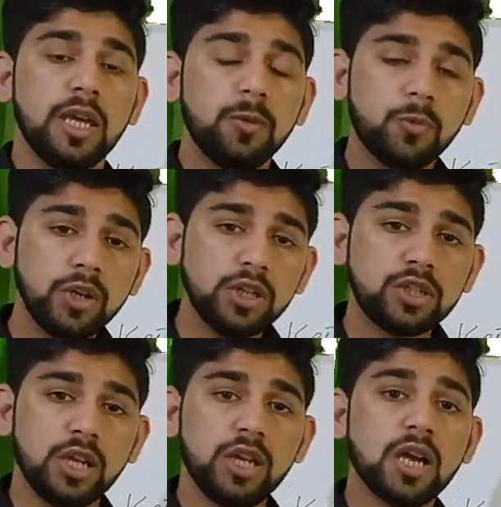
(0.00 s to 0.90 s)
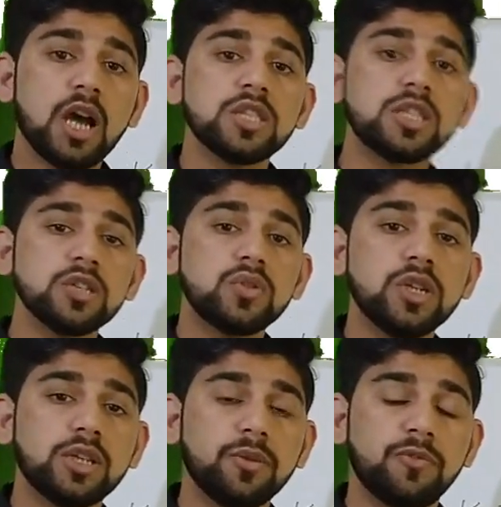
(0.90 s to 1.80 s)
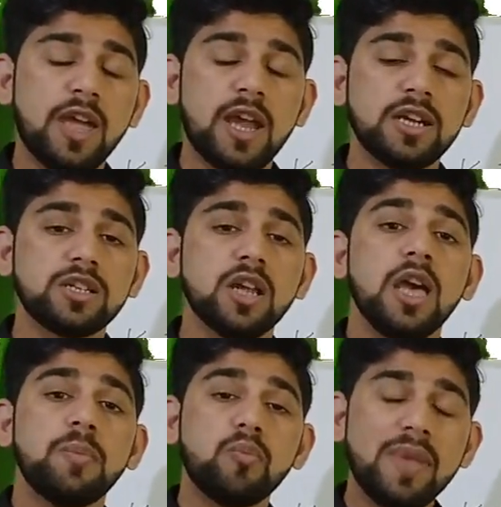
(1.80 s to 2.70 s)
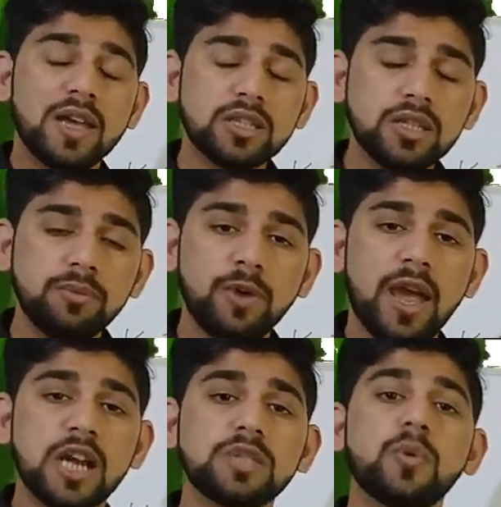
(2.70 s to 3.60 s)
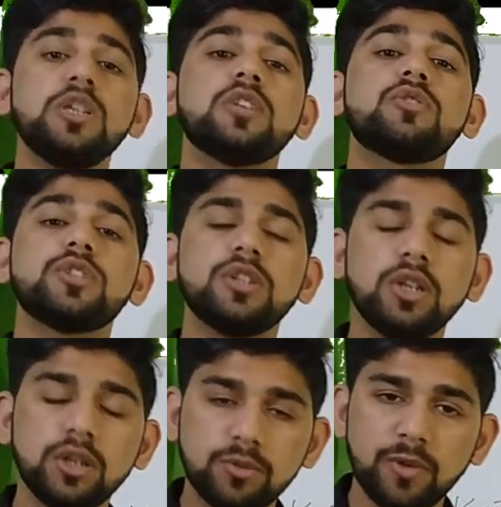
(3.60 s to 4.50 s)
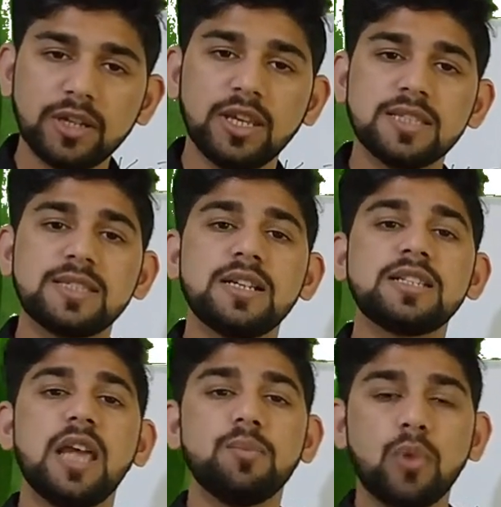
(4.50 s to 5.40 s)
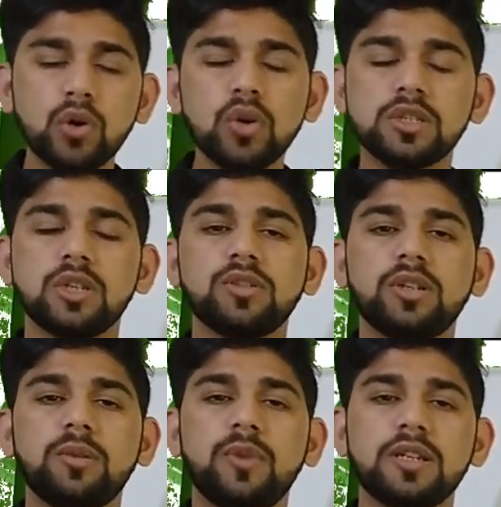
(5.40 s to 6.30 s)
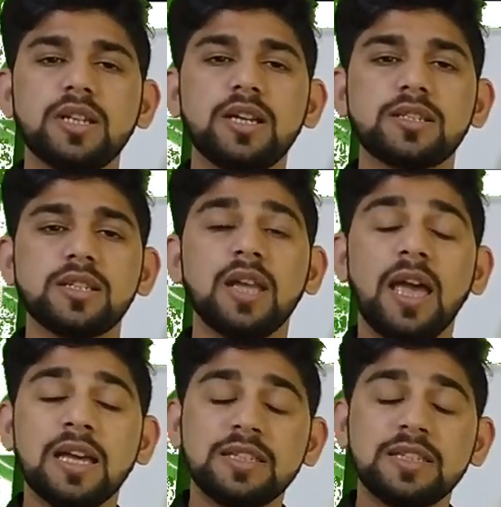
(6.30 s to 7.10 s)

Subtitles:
If we intake unsaturated fats, omega-3 fats, polyunsaturated fatty acids, and monounsaturated fatty acids,